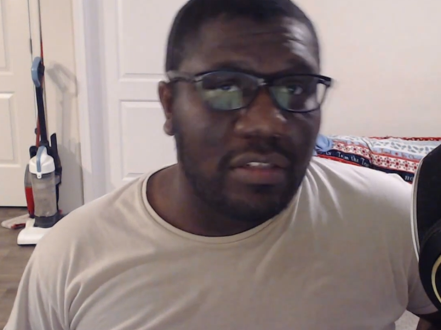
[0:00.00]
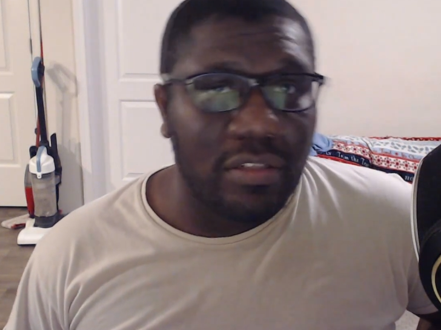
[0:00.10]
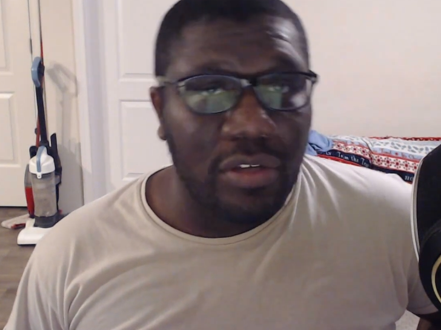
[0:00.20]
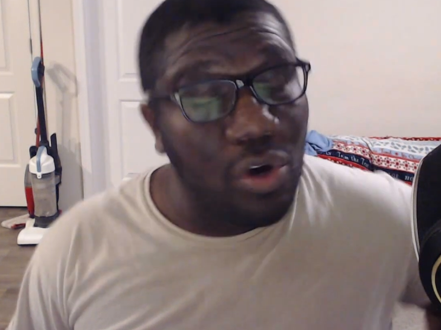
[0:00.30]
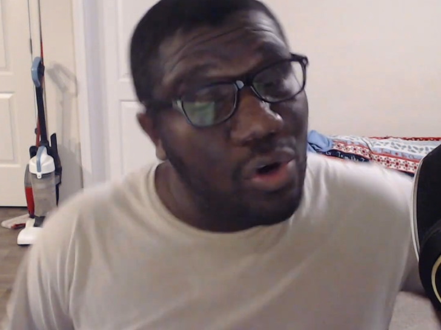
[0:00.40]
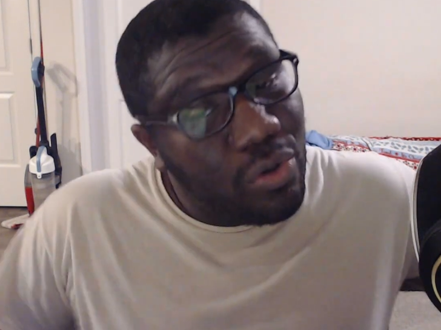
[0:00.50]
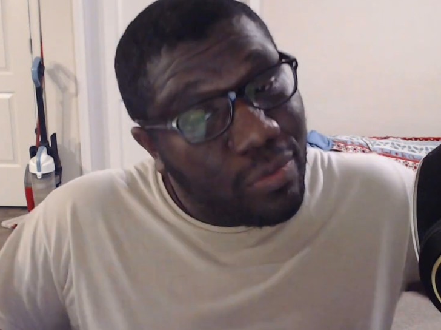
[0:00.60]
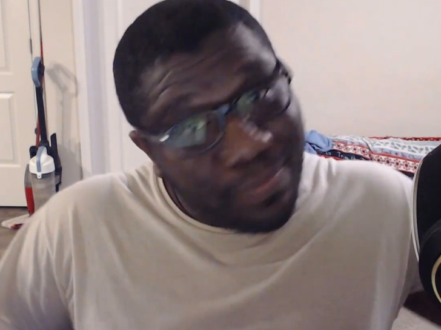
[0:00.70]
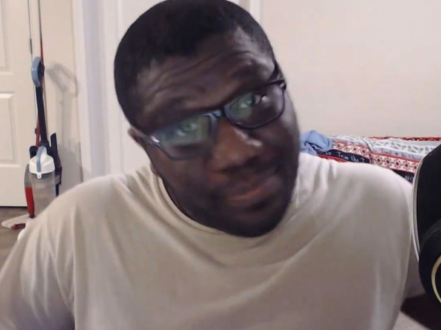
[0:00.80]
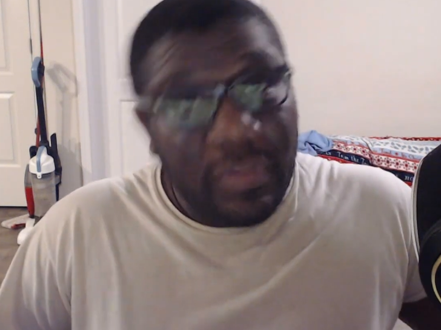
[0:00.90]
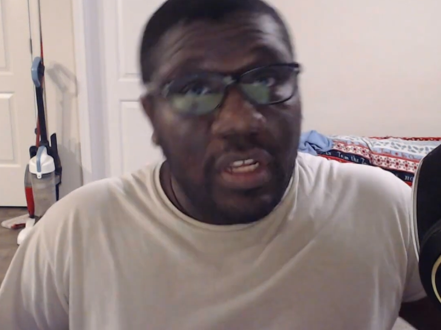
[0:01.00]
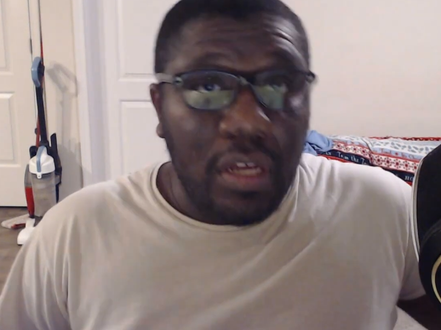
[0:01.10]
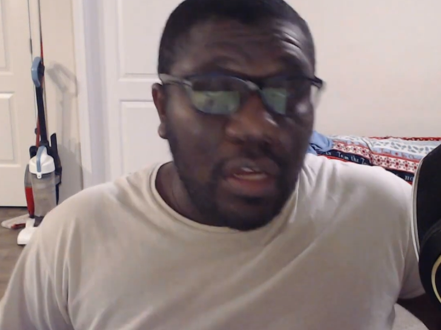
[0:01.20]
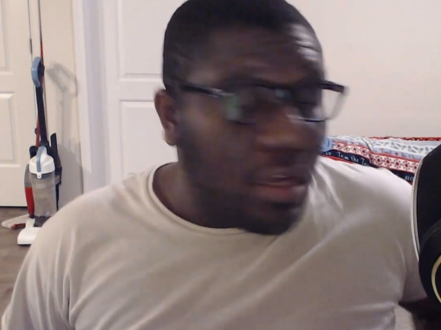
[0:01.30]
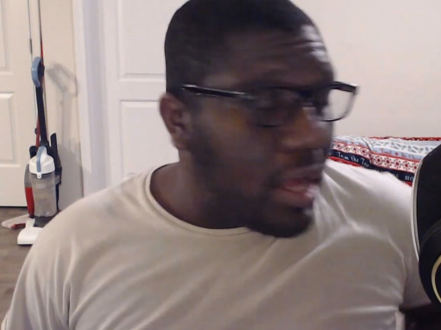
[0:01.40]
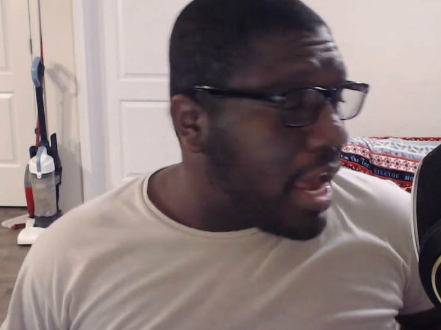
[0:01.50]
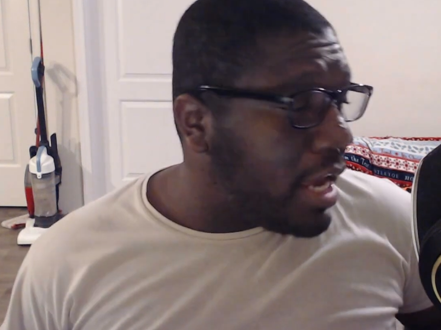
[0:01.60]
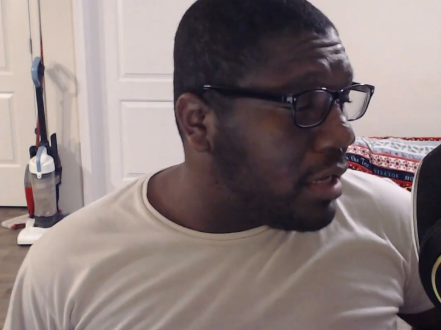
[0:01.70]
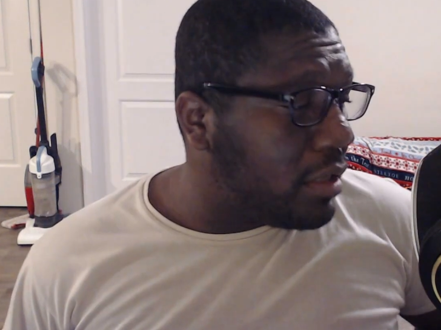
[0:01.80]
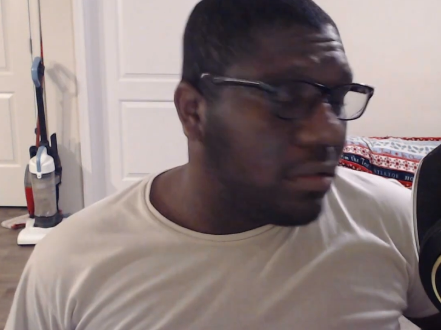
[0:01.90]
So,
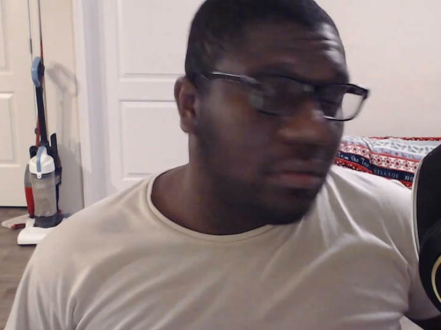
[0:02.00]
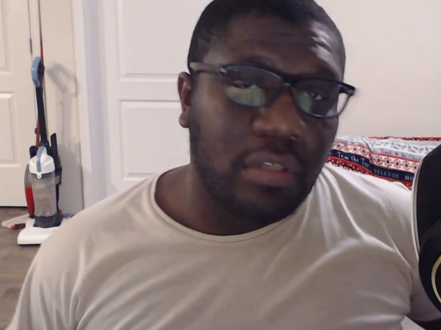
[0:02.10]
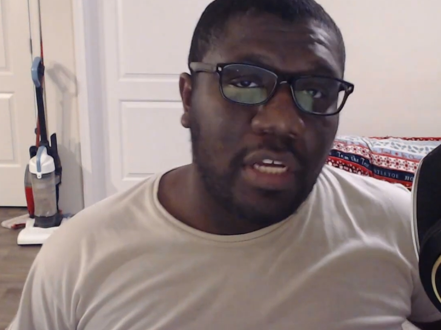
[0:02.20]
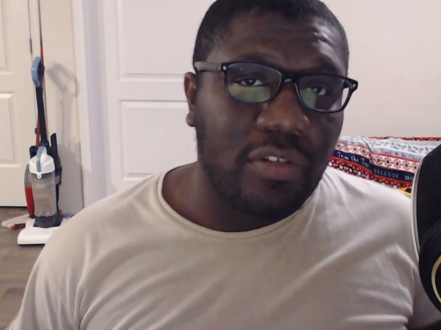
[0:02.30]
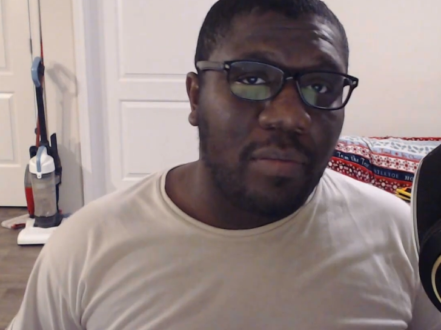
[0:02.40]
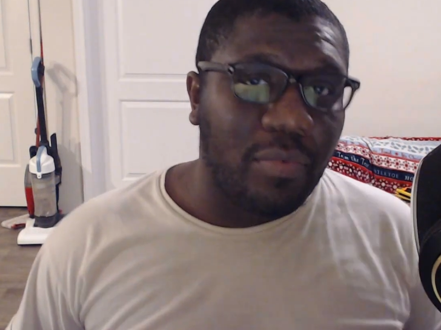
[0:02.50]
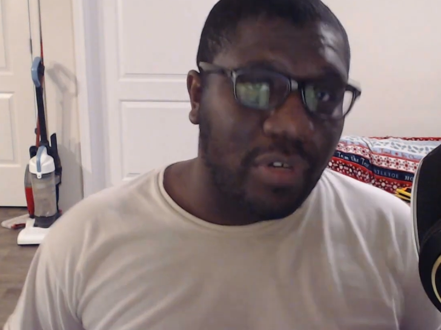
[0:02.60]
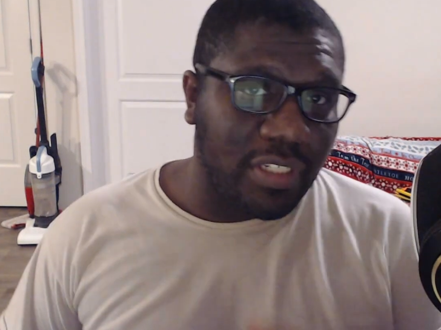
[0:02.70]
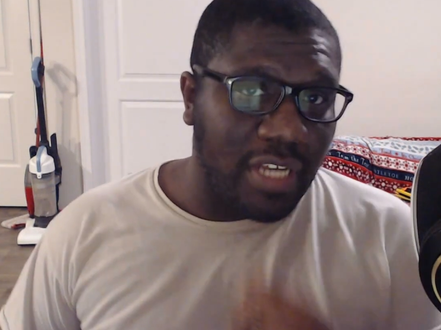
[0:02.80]
hey, that's all I'm going to say to